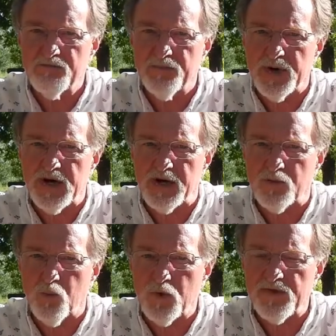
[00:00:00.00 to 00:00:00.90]
but
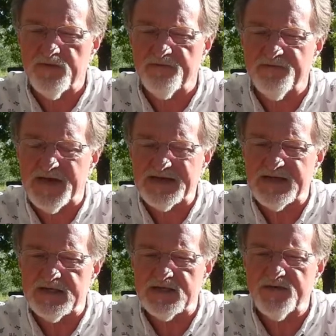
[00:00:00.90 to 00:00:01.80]
one of the
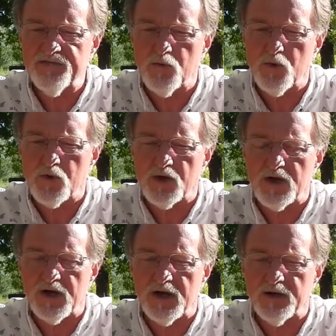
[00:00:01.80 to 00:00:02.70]
fixes for
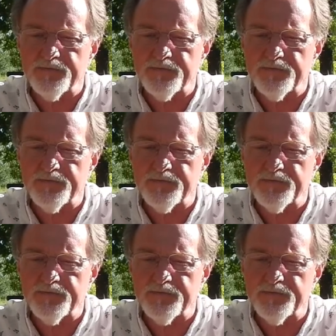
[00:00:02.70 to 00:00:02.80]
uh,